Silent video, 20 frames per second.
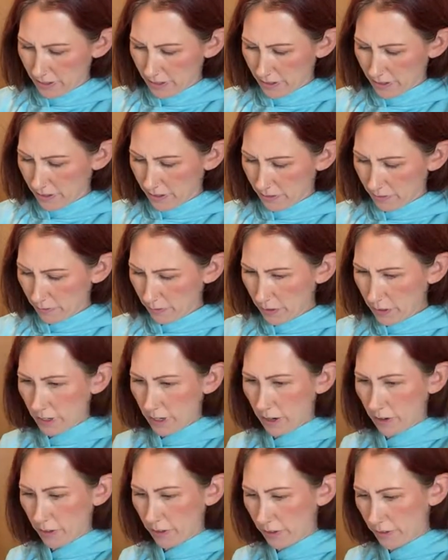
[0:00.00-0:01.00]
figuring out the
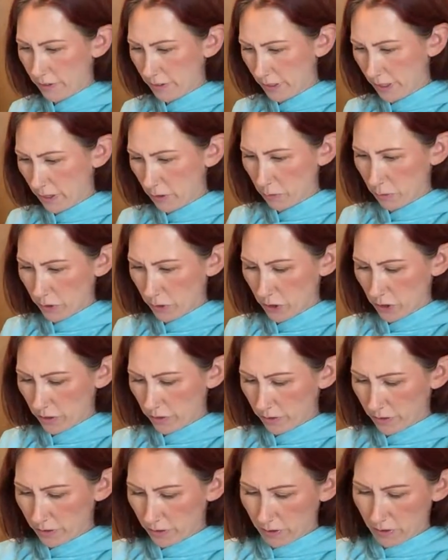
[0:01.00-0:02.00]
sandwiches
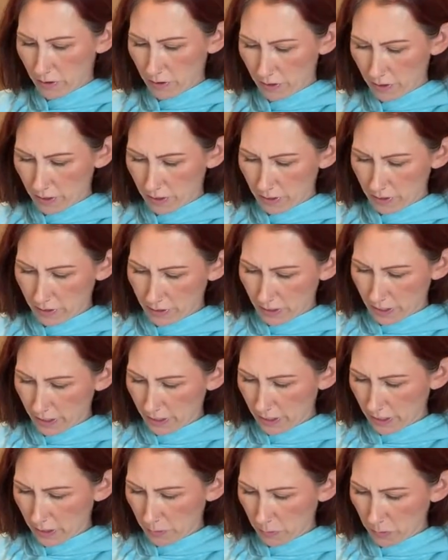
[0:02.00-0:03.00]
on a die cutting
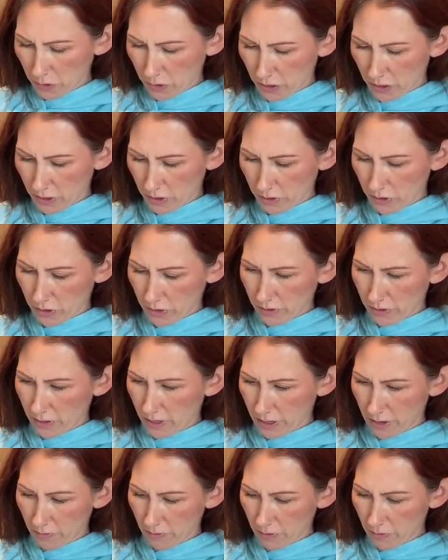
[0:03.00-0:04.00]
machine is just never
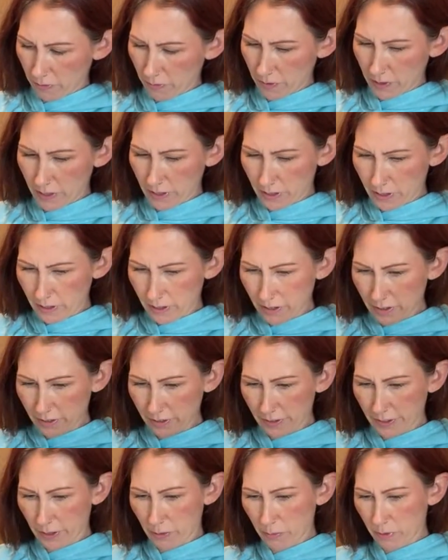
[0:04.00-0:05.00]
fun. That
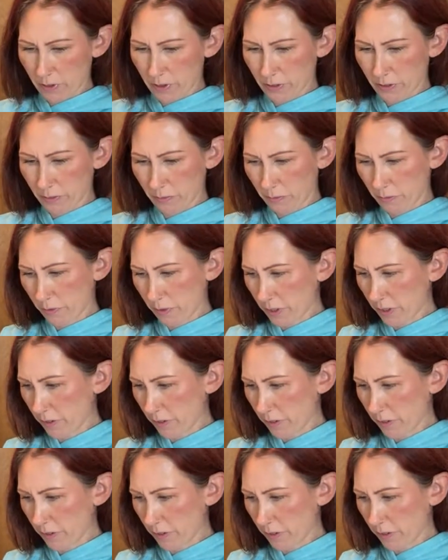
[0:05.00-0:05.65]
one doesn't fit.